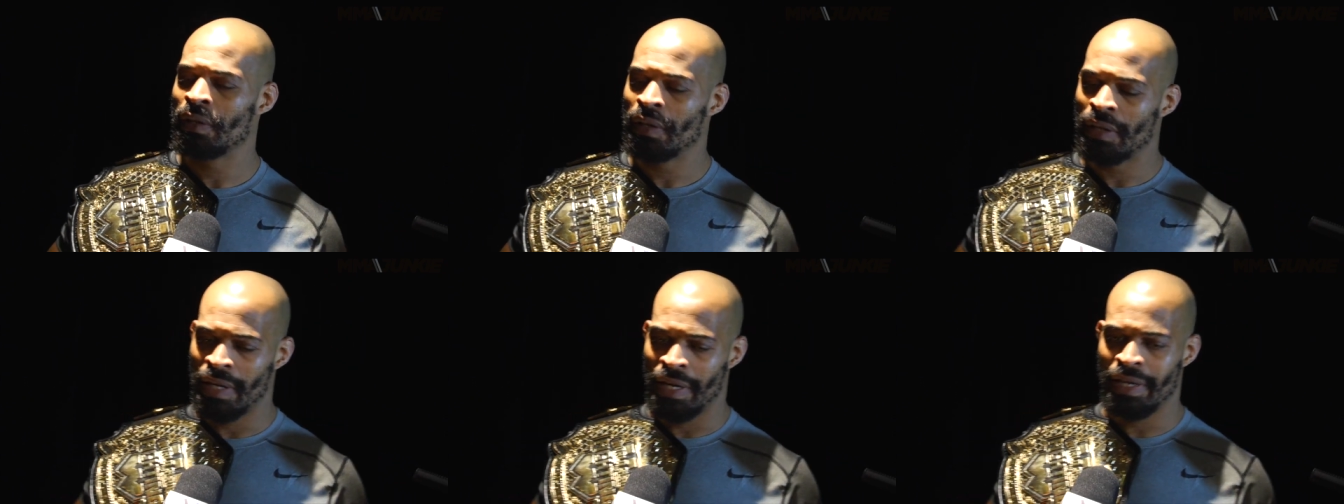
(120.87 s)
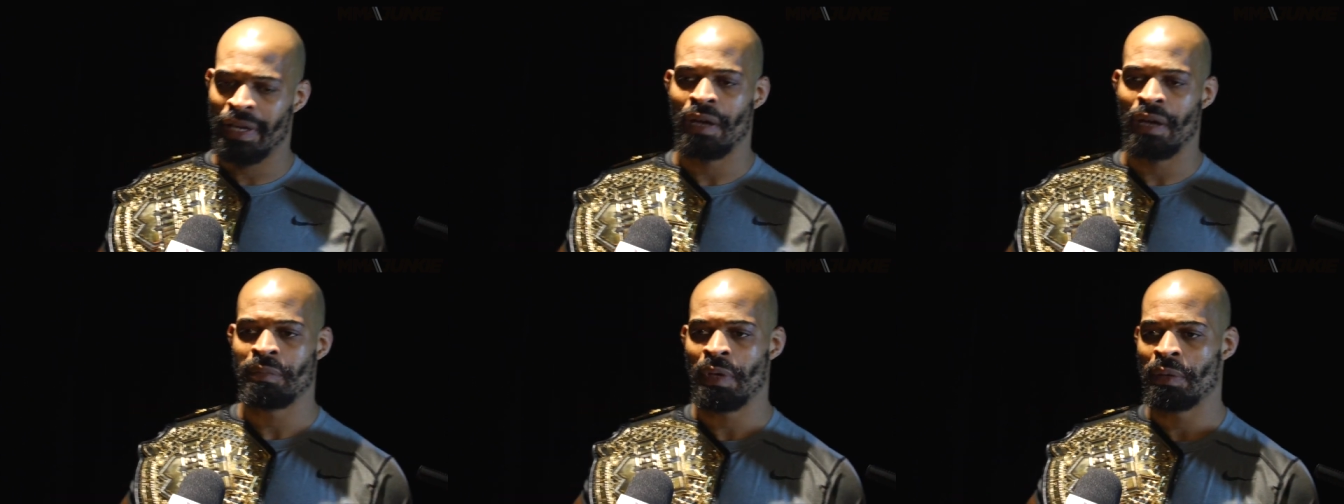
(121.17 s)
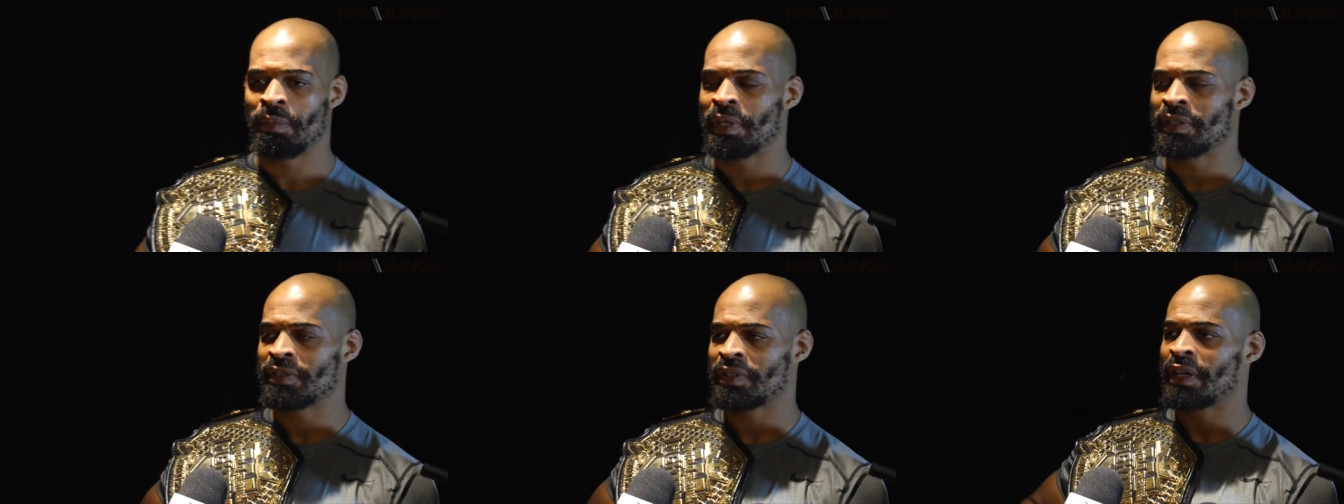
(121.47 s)
And I got
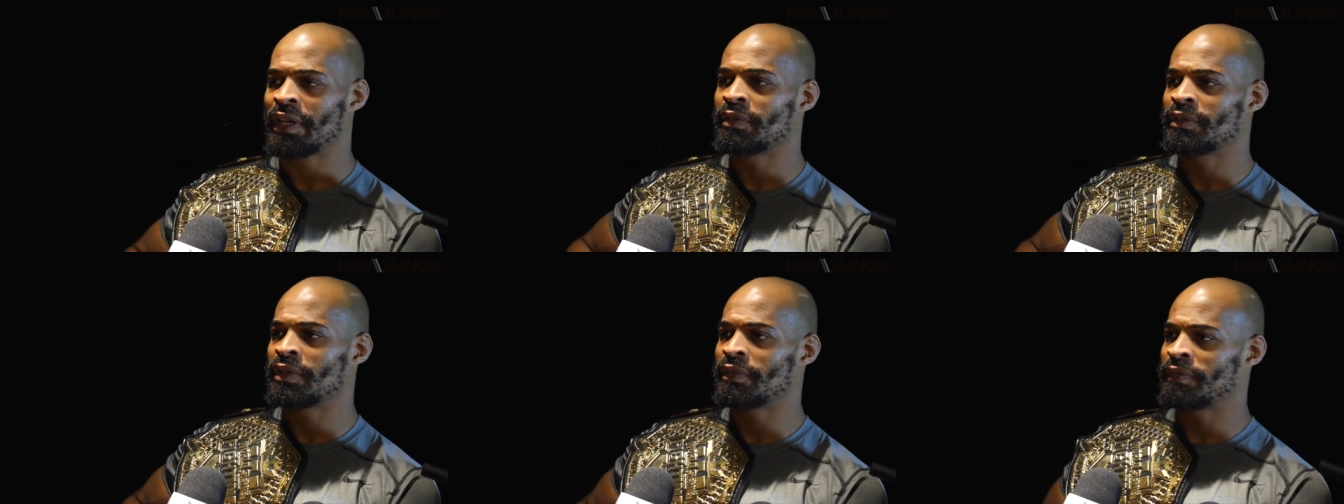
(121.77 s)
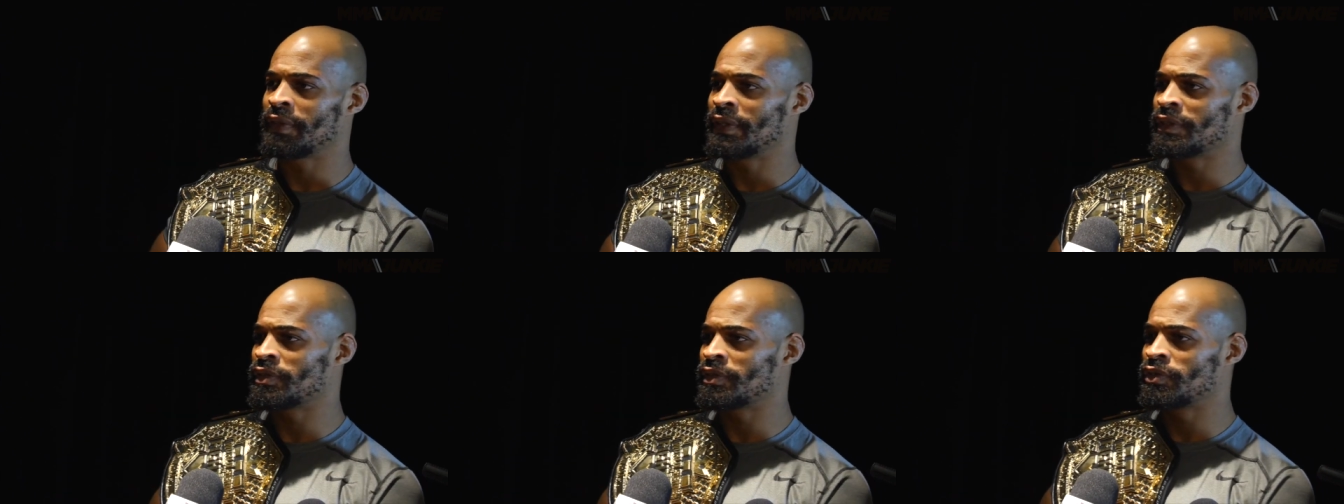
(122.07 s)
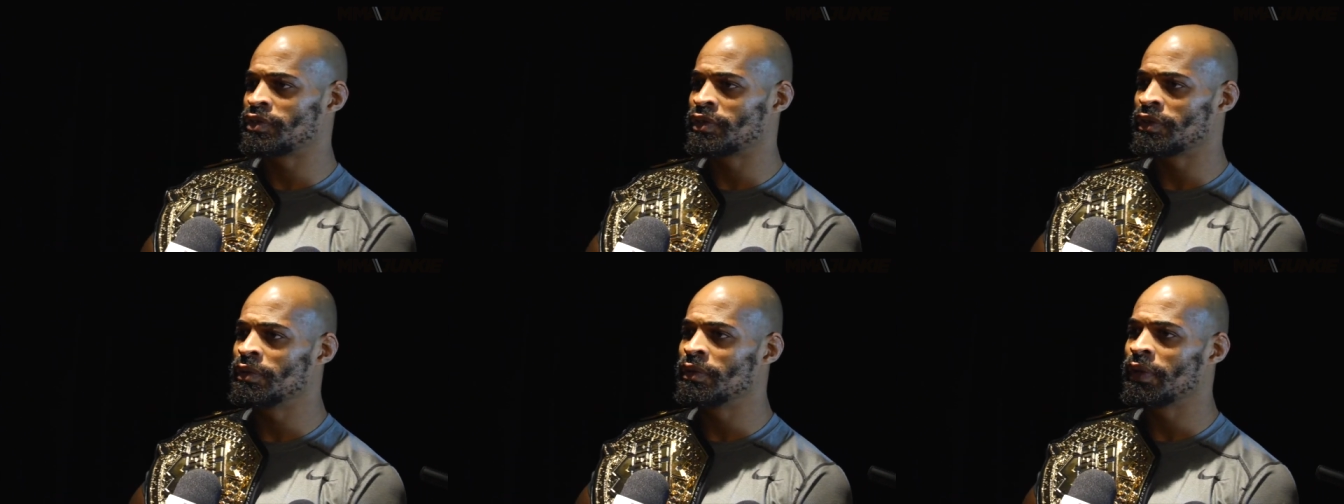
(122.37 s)
maybe a title defense or
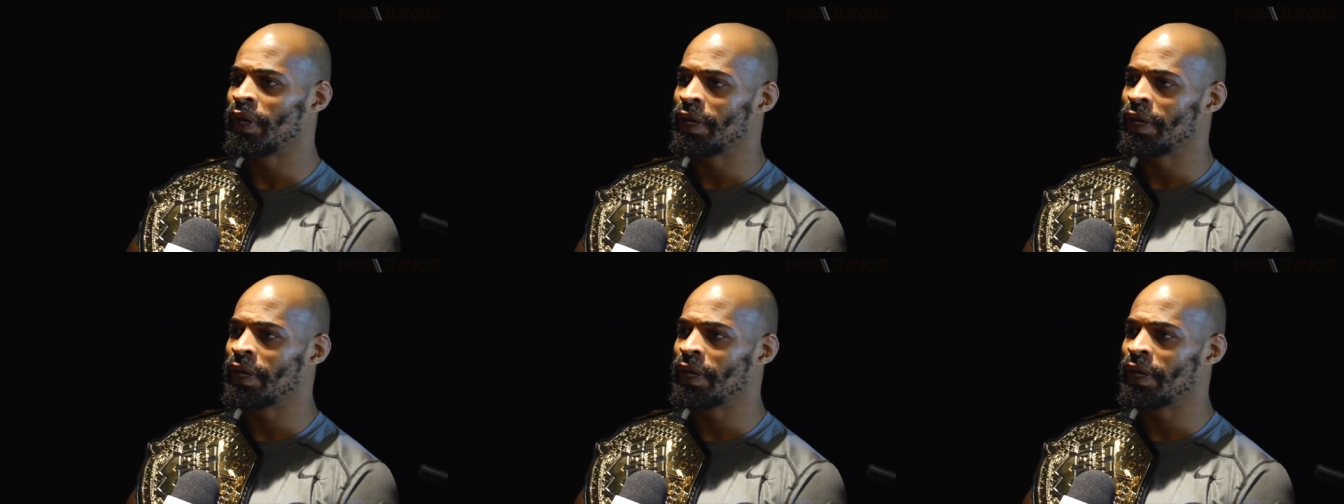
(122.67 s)
two